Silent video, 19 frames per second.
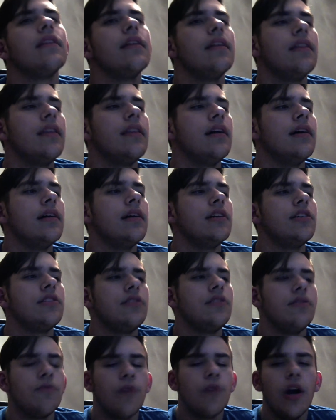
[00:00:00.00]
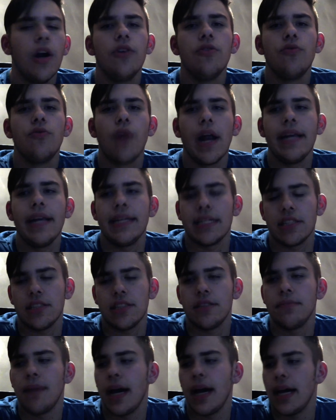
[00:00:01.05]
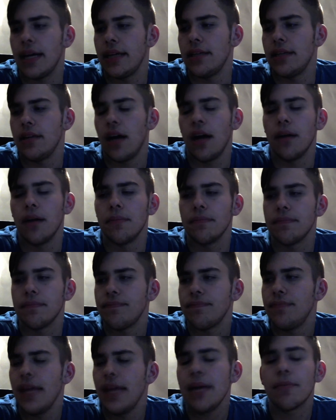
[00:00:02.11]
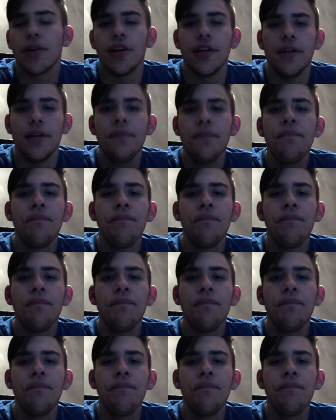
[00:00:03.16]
the road right next to my um, neighborhood,